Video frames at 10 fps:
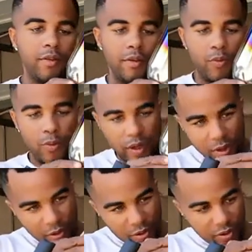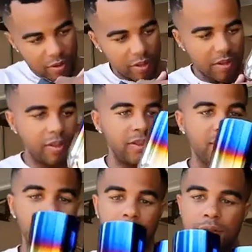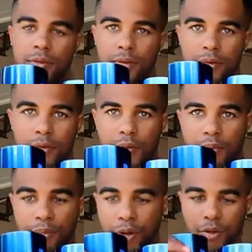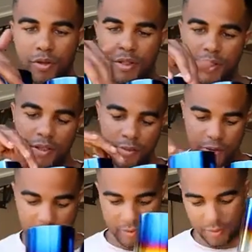The welds are good. Burnt tips.